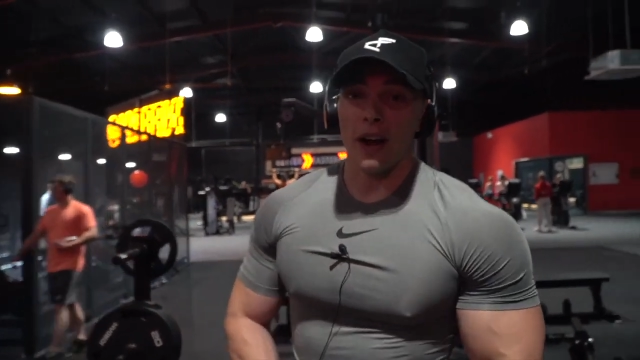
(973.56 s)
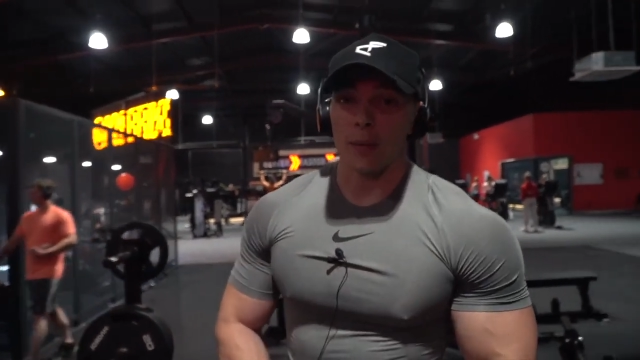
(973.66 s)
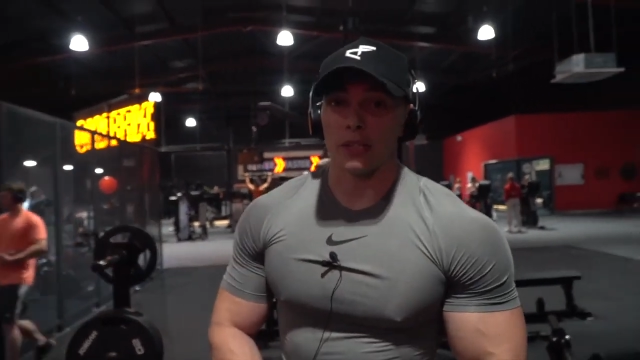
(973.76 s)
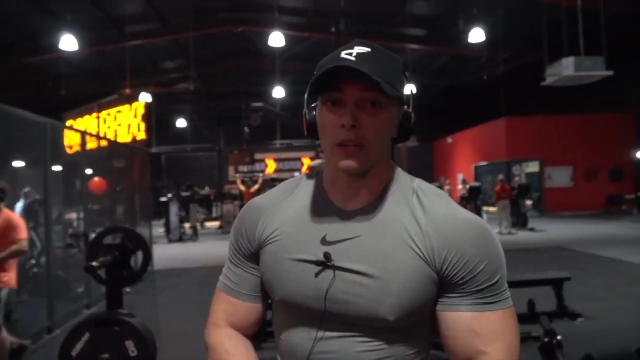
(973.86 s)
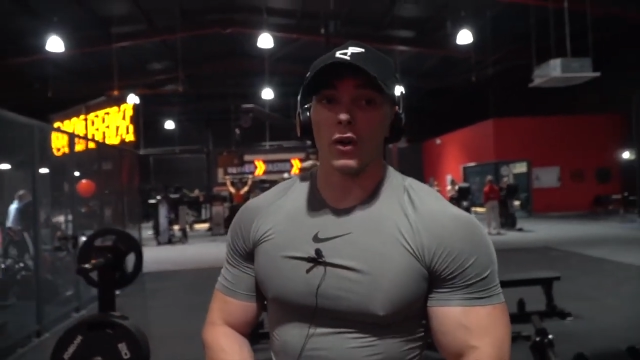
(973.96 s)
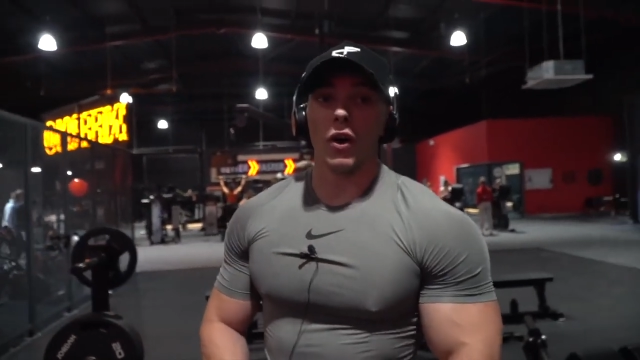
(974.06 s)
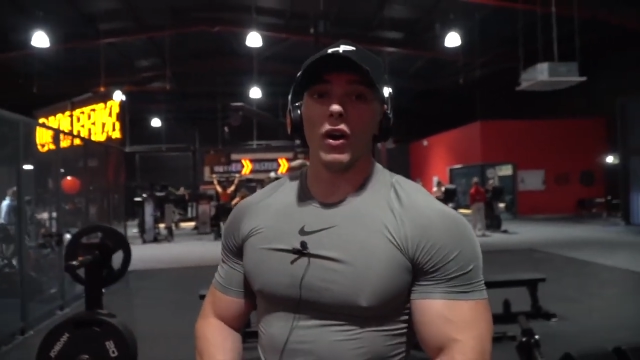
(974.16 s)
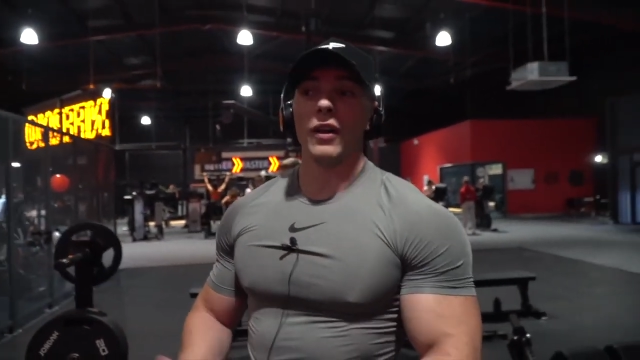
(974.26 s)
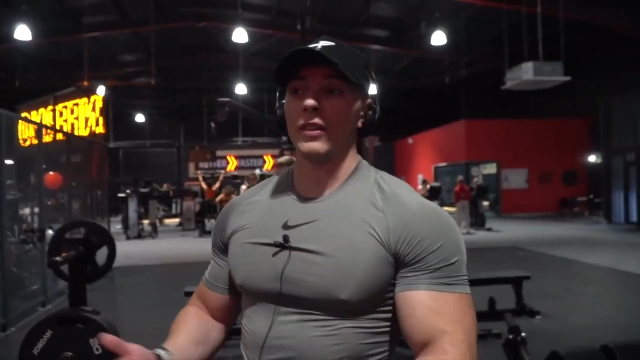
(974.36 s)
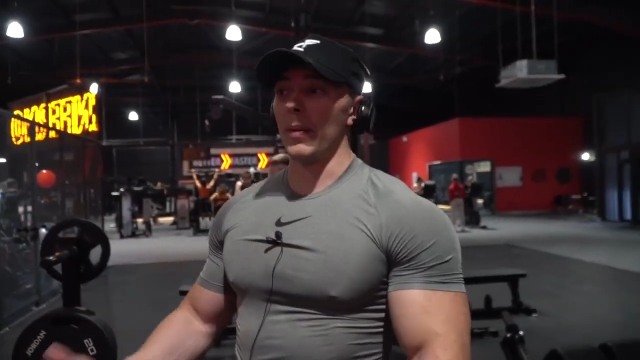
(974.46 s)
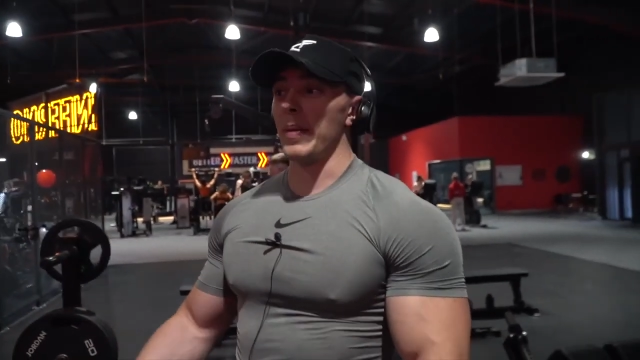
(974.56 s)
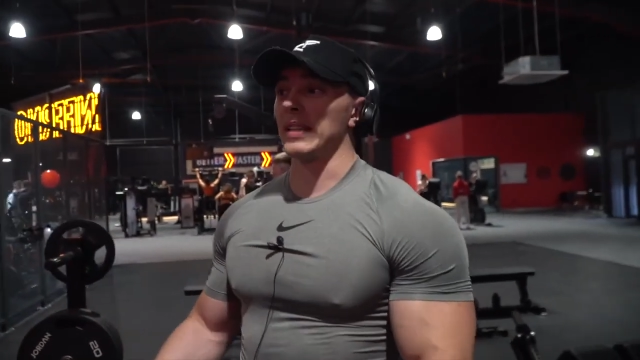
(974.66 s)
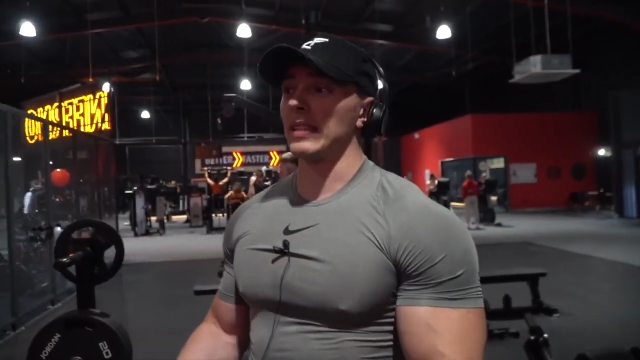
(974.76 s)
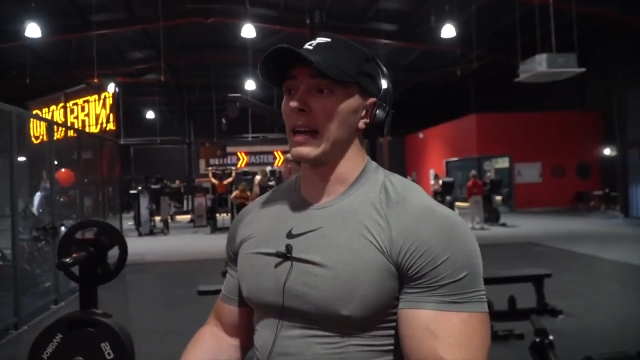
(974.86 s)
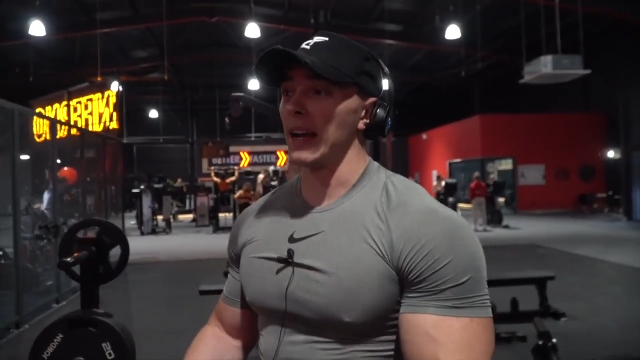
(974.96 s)
your arms to grow, the
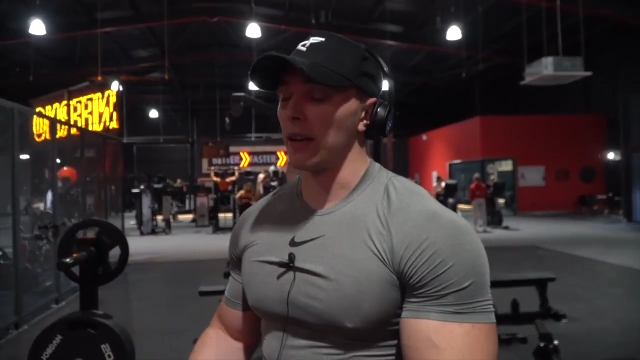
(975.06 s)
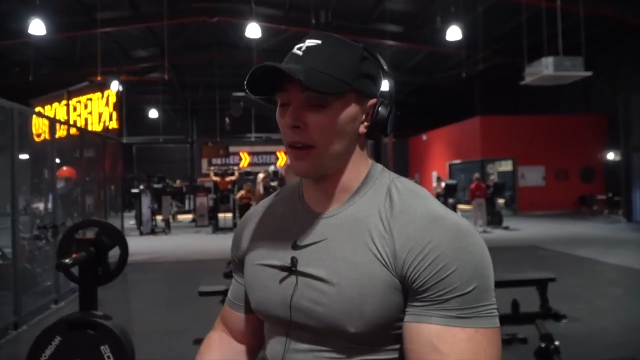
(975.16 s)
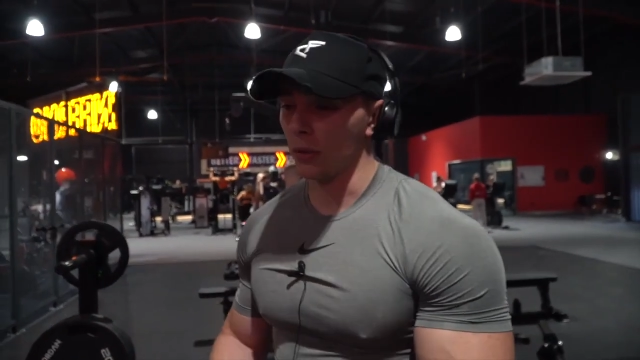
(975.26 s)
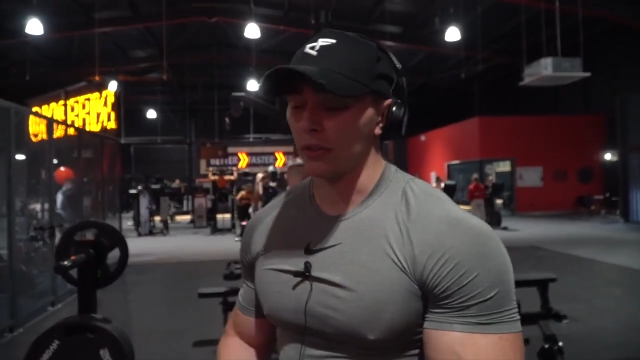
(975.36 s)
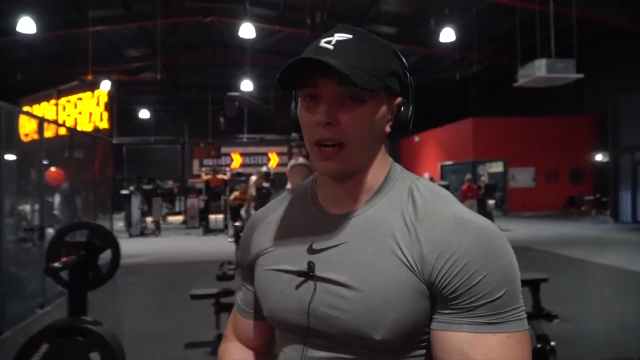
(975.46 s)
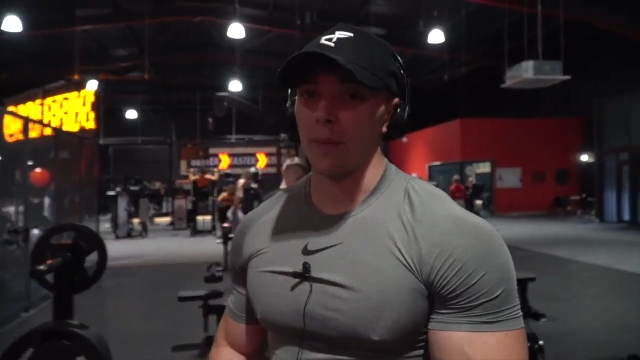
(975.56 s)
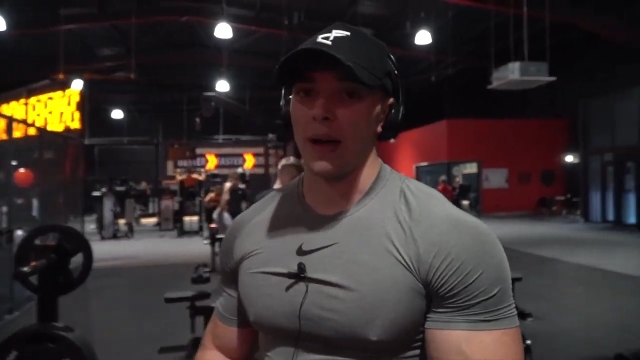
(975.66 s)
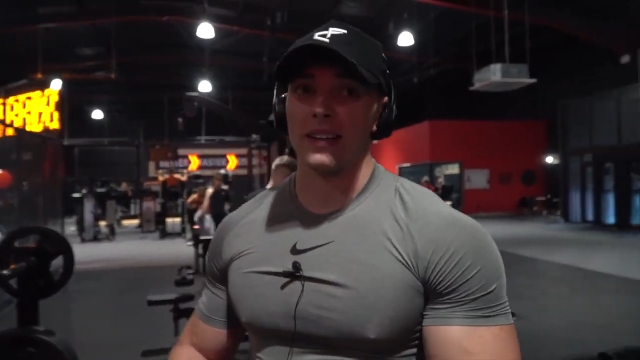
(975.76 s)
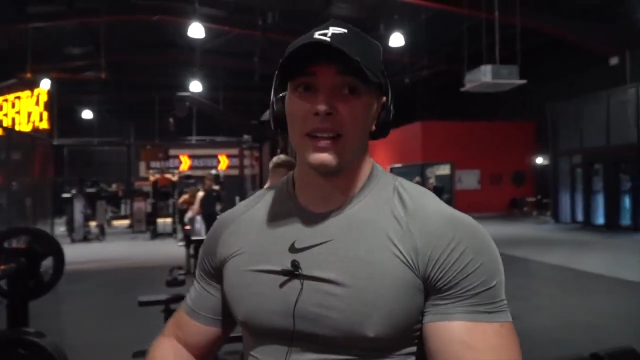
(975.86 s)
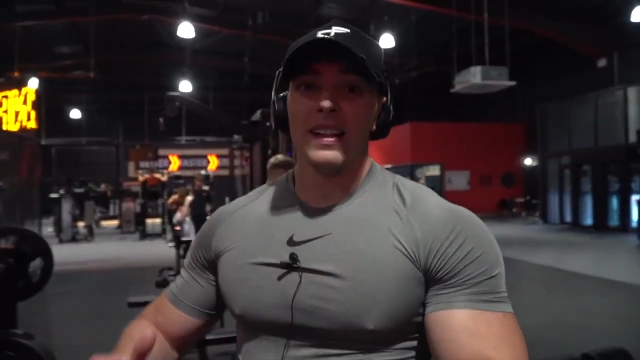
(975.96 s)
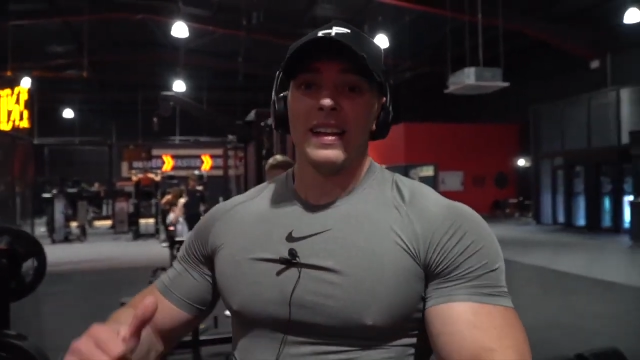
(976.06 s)
best thing I can always recommend